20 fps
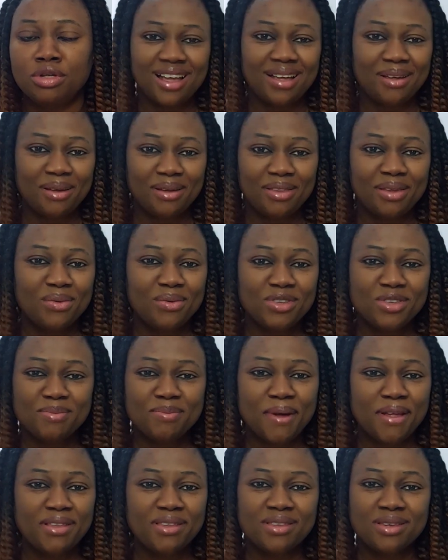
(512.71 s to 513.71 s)
I think we
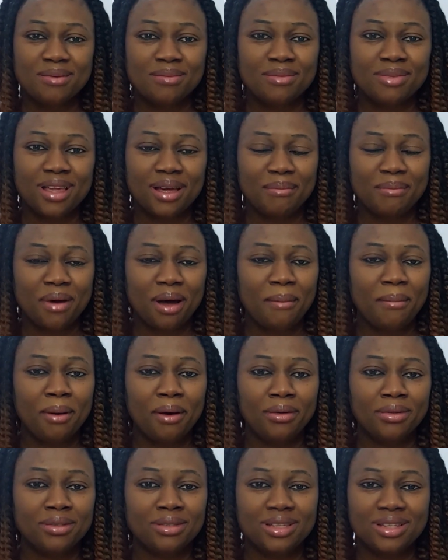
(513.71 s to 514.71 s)
spent some time
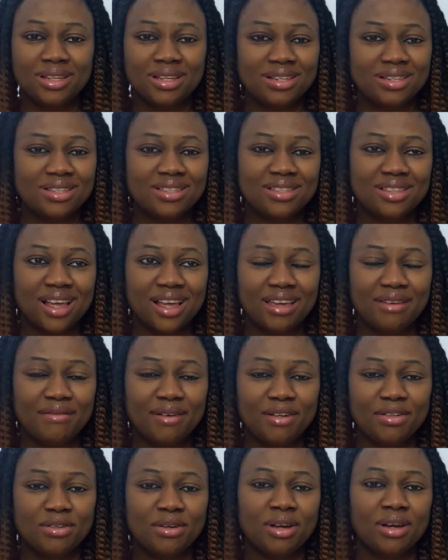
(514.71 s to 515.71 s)
about this, like if
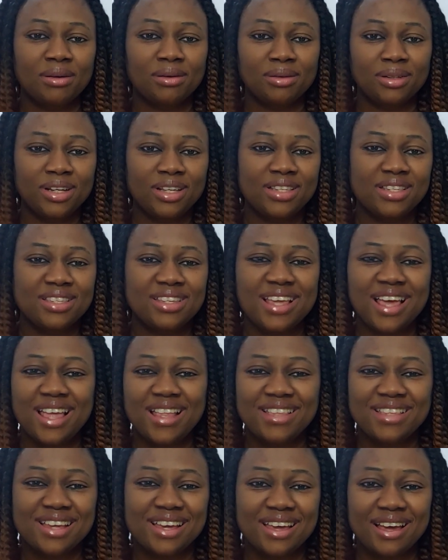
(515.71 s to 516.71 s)
I should calculate the
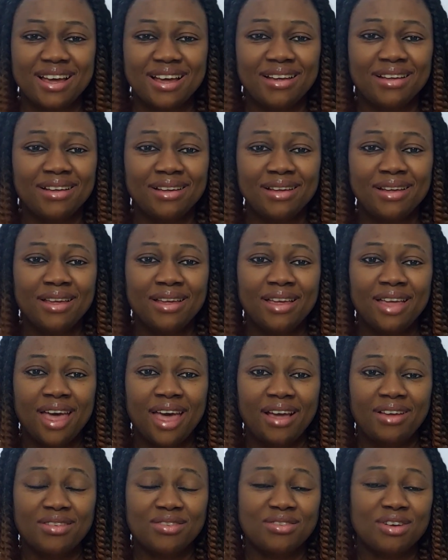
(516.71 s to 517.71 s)
entire
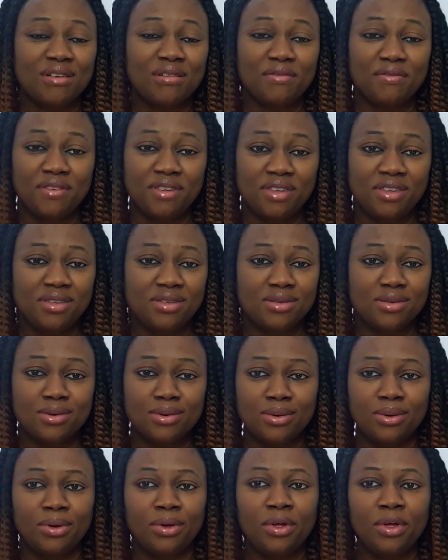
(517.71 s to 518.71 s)
extra fees.
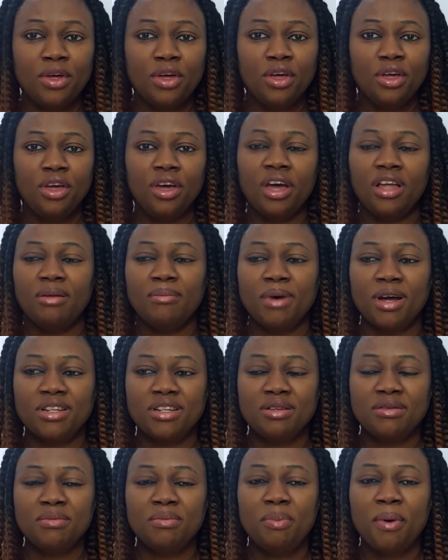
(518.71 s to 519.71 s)
So you can
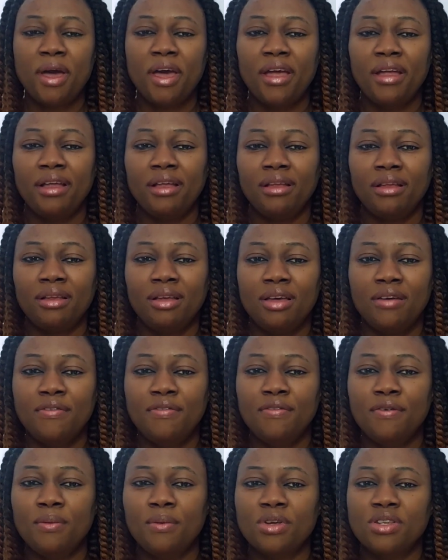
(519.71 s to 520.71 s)
imagine paying,
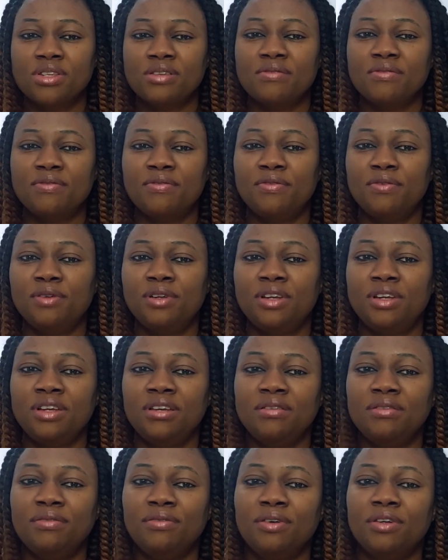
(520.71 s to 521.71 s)
if it was a
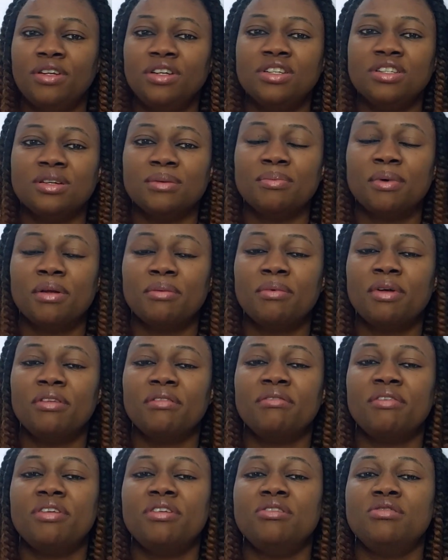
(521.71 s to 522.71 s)
fully furnished apartment
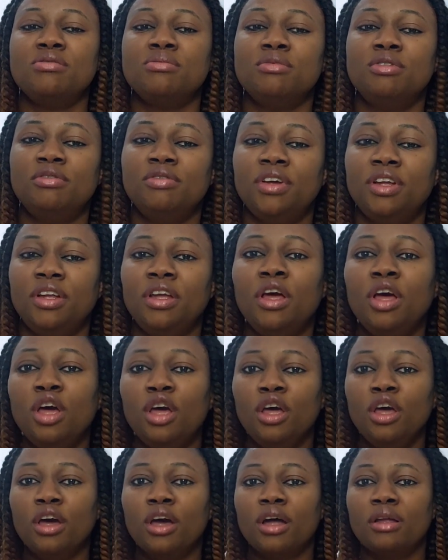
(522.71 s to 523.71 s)
ready to move in,
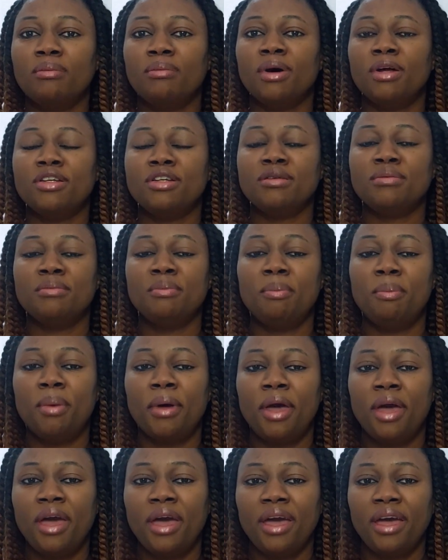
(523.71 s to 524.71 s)
you can imagine
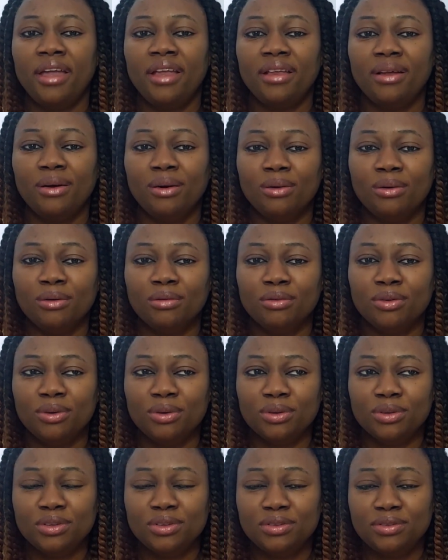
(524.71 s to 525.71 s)
paying all of
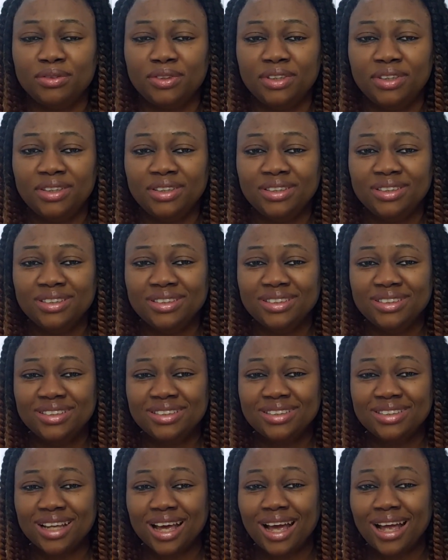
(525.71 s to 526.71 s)
those
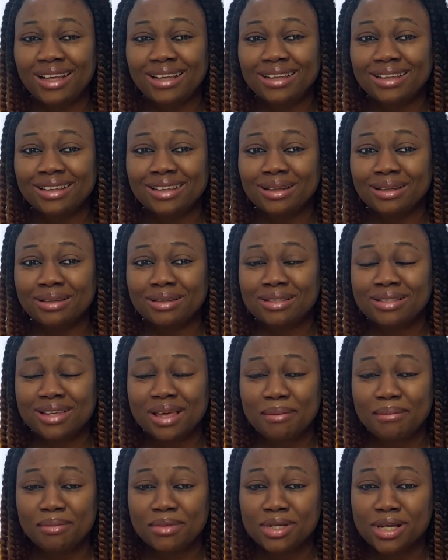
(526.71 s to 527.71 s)
fees at the
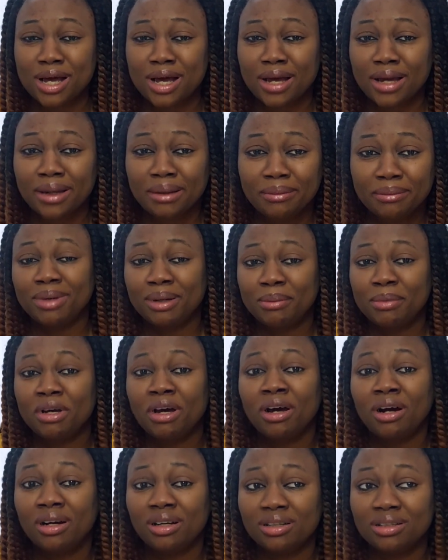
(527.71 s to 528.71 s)
same time. It might be
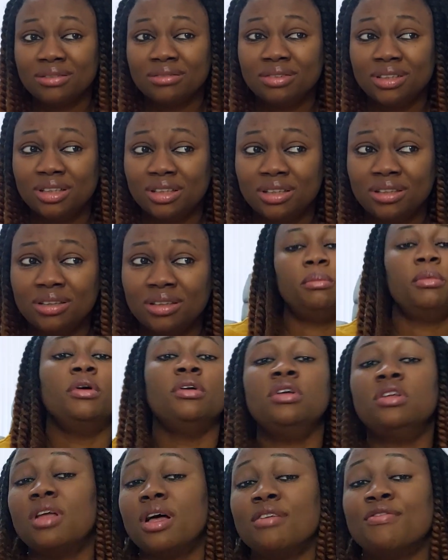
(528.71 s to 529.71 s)
hard, really, but
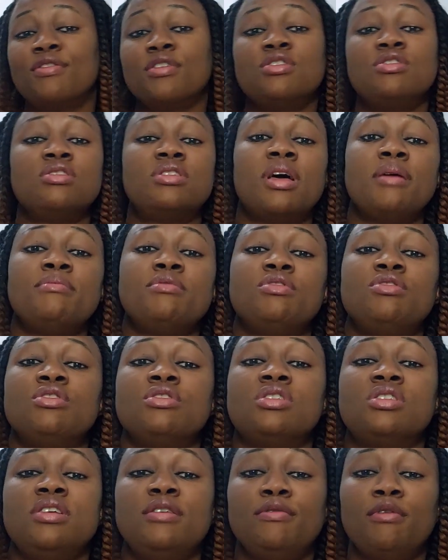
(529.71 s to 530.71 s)
it affords you time to
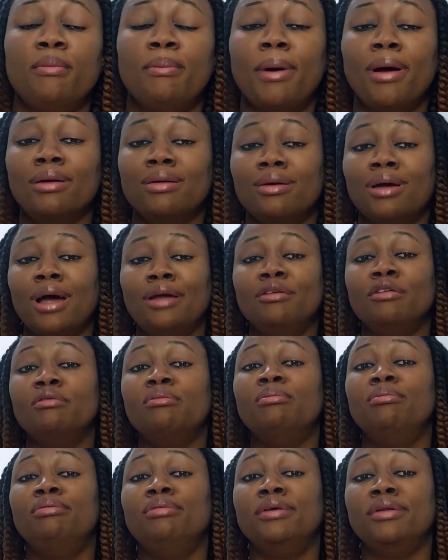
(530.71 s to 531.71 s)
just save up and kind
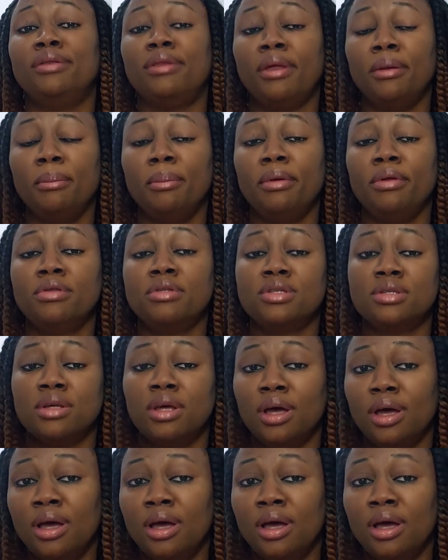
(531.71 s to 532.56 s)
of breathe a bit.